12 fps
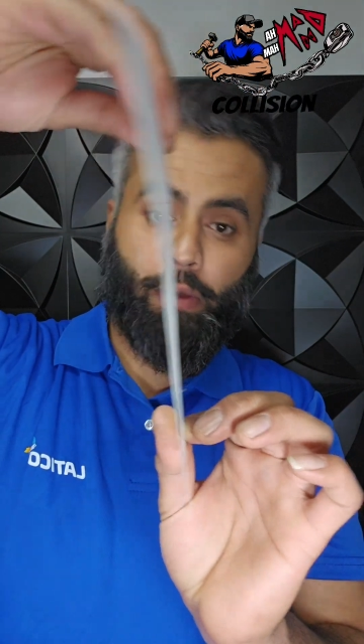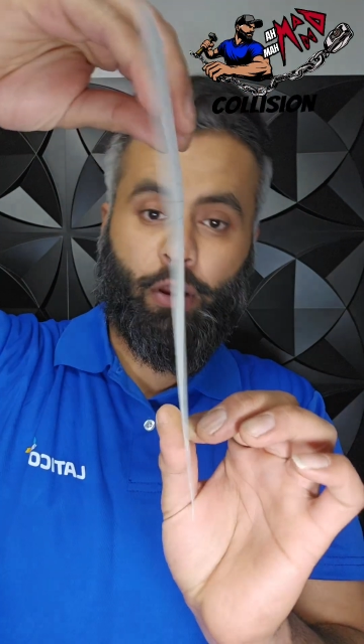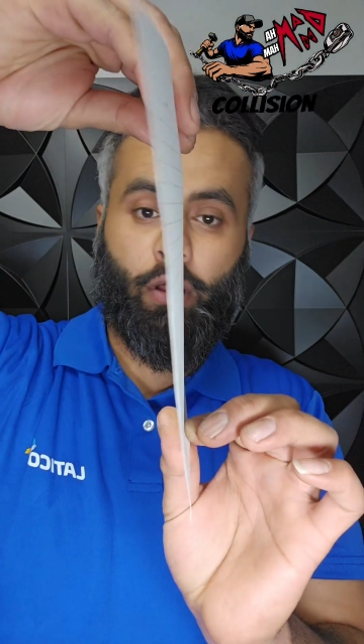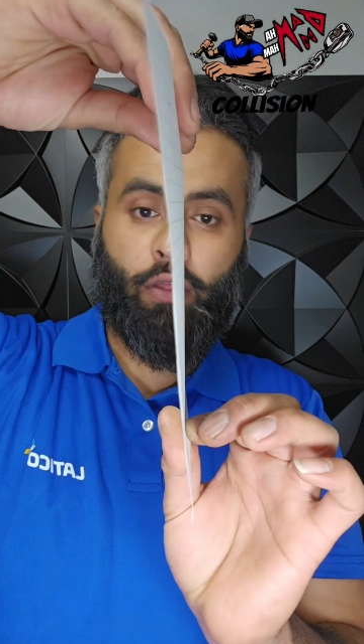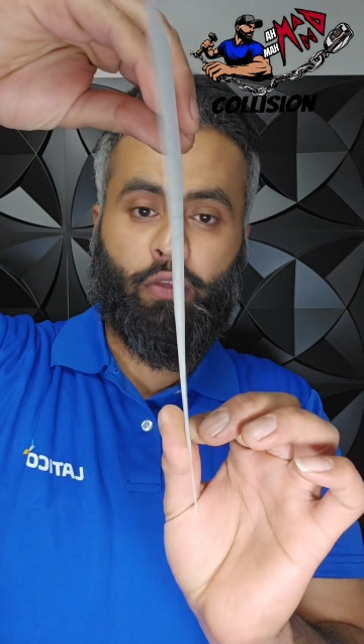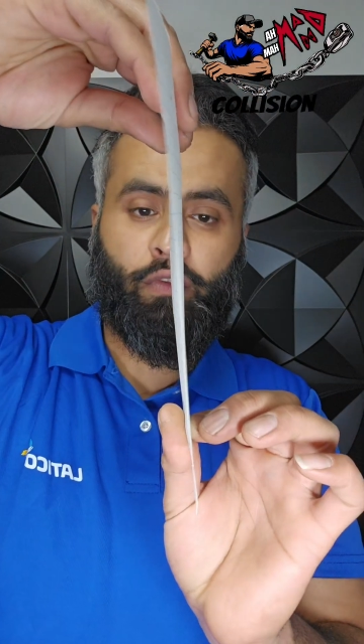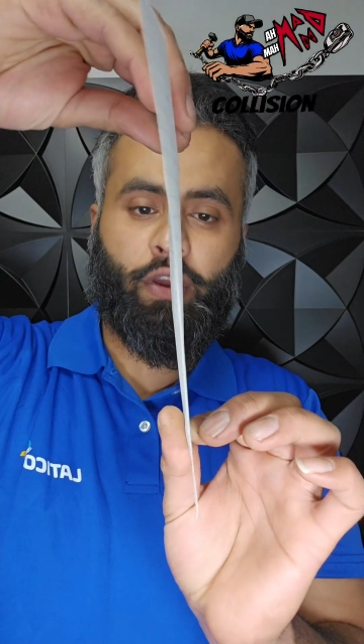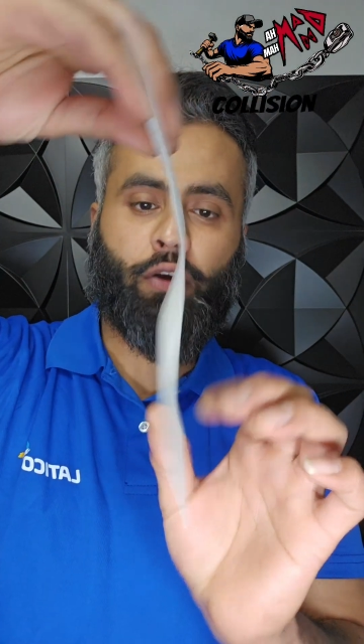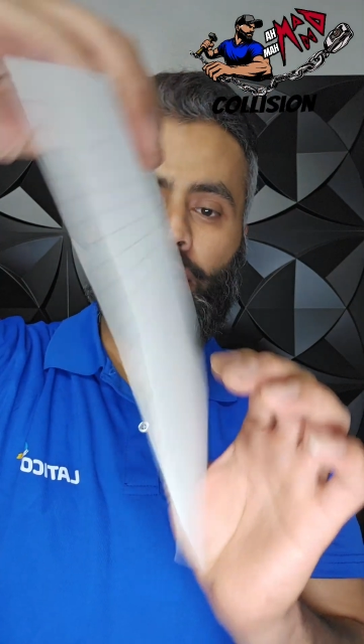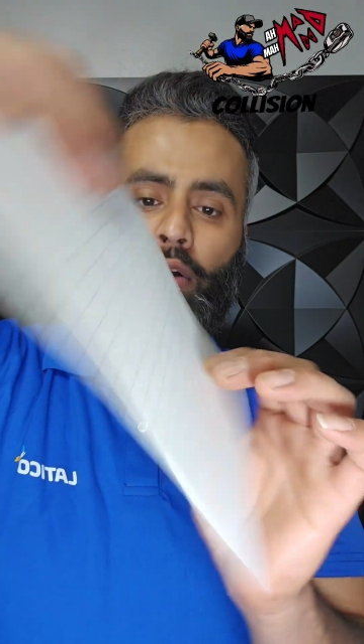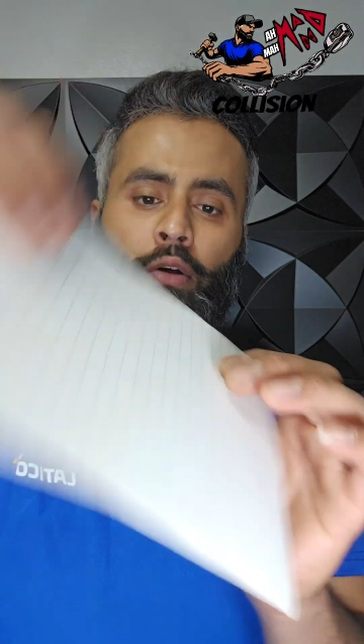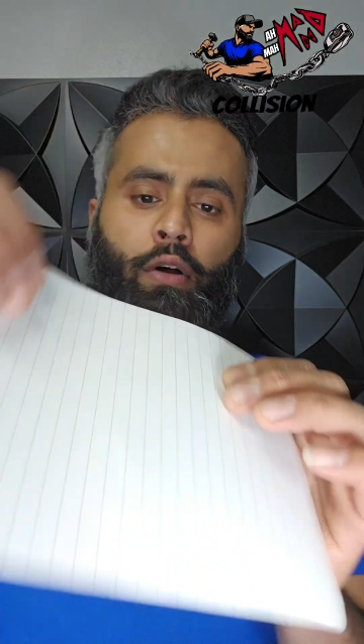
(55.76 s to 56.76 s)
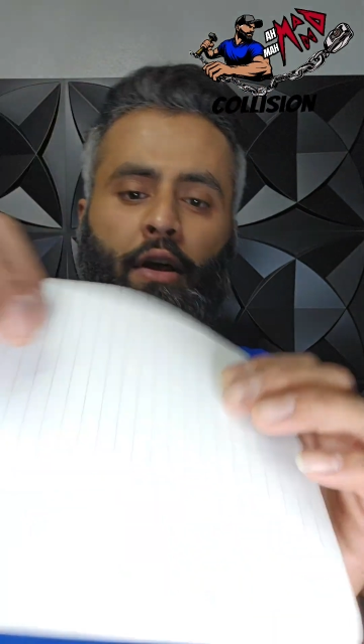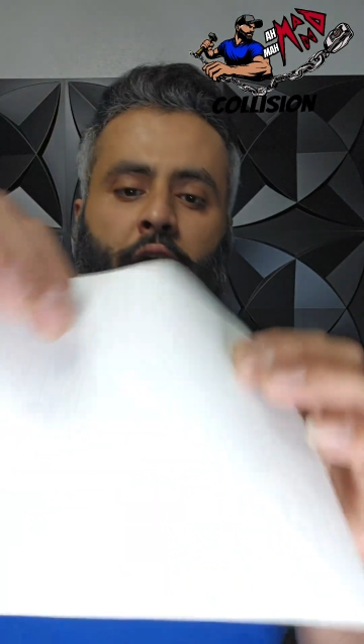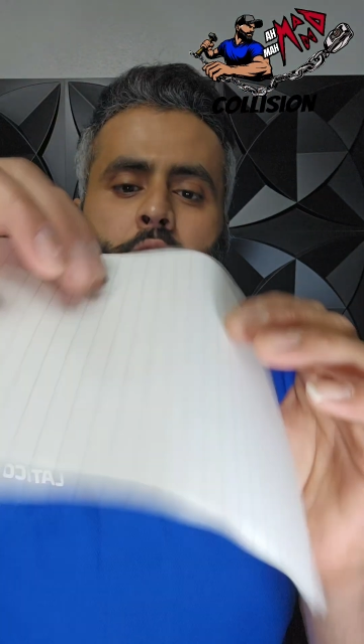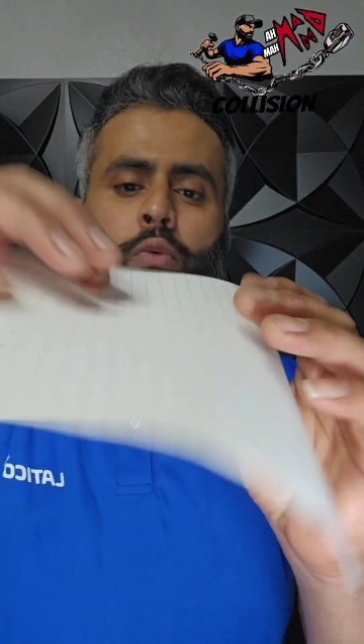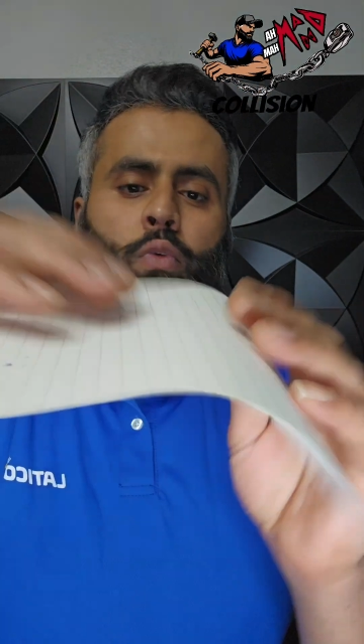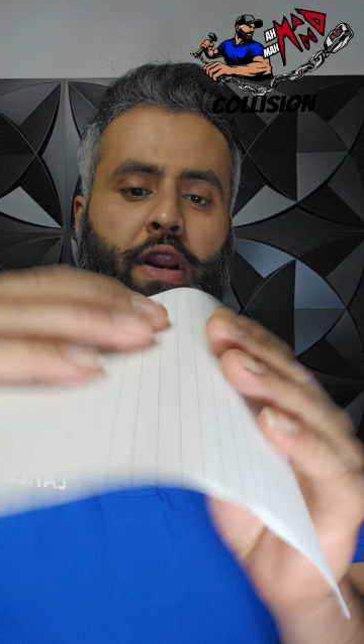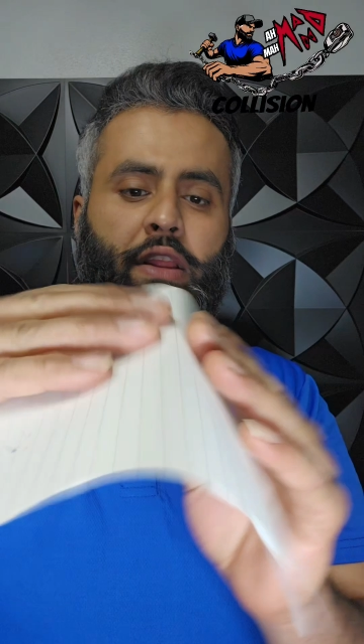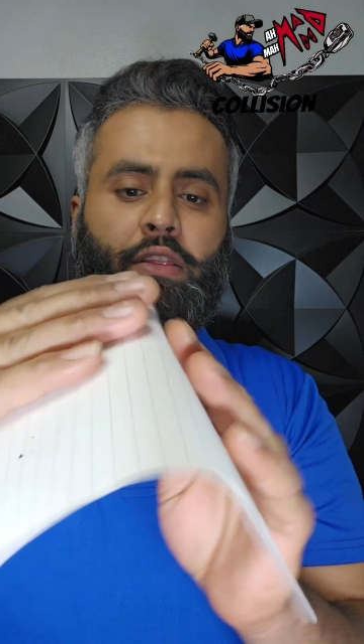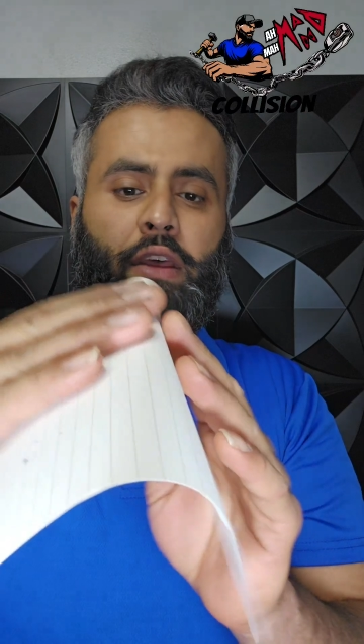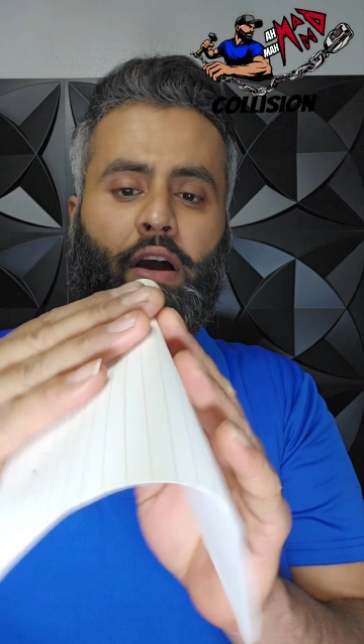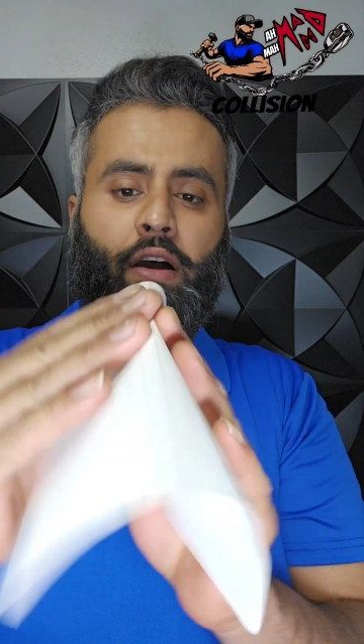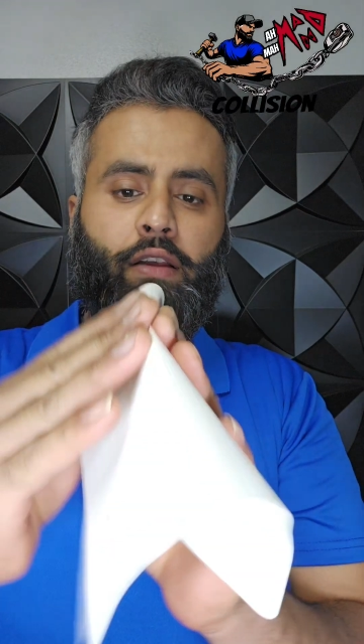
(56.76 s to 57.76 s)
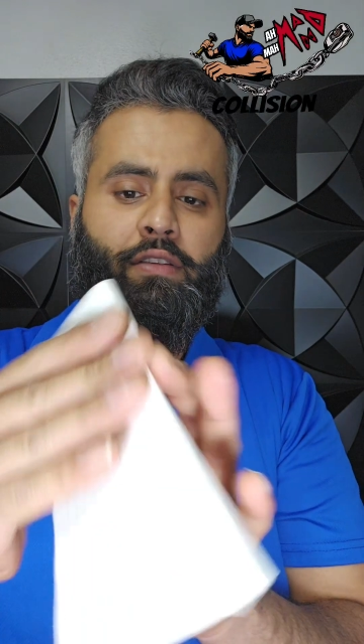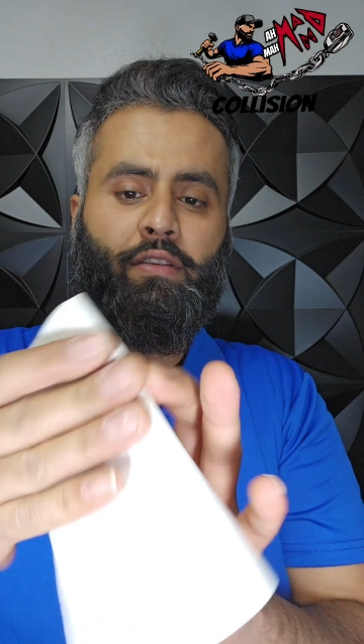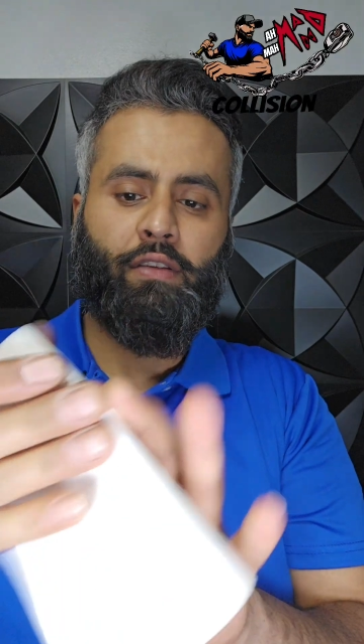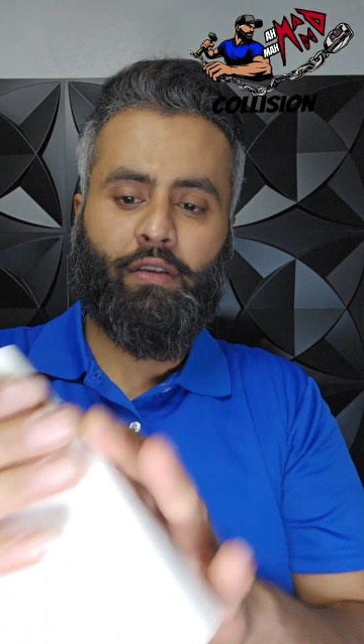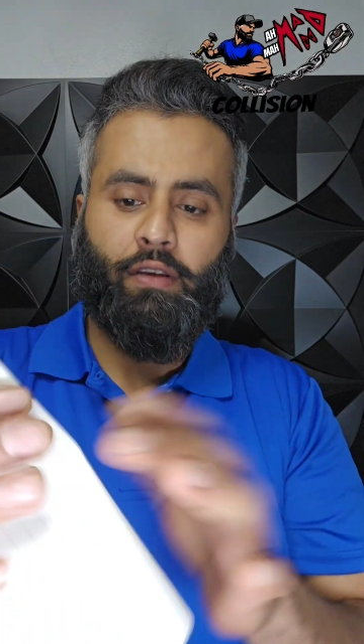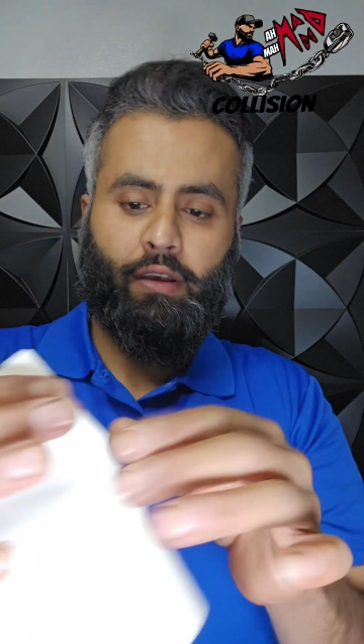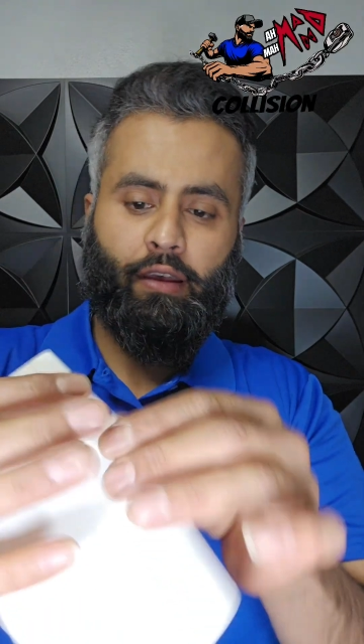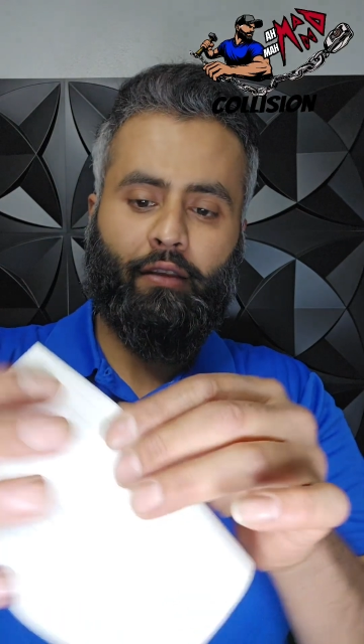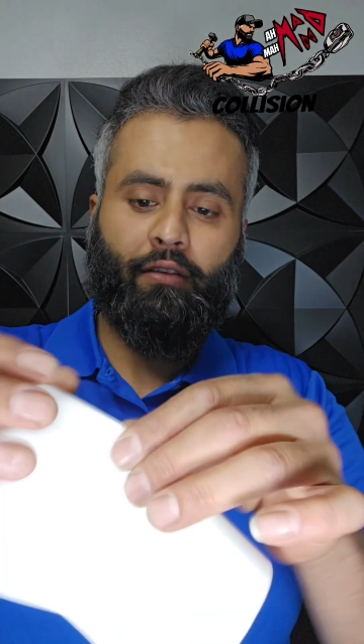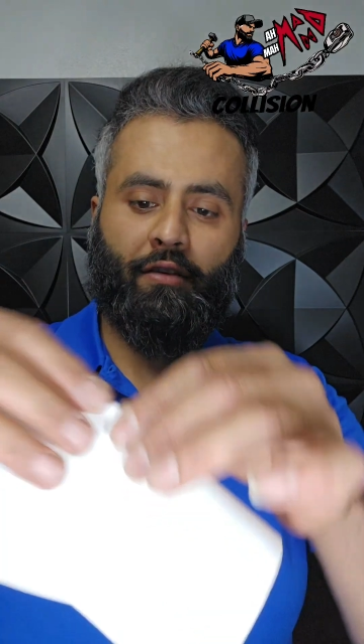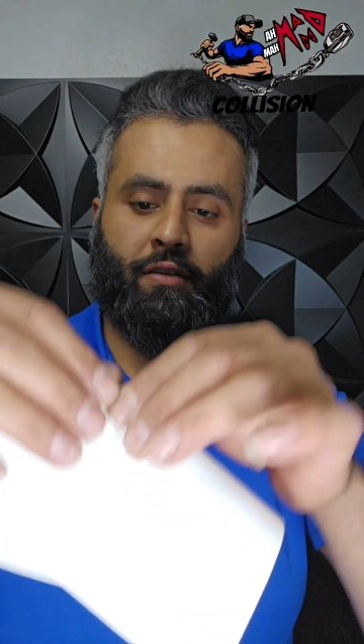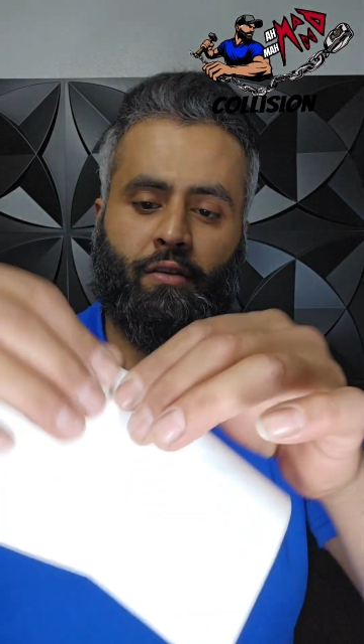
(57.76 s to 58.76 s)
metal on the vehicle. What it does is,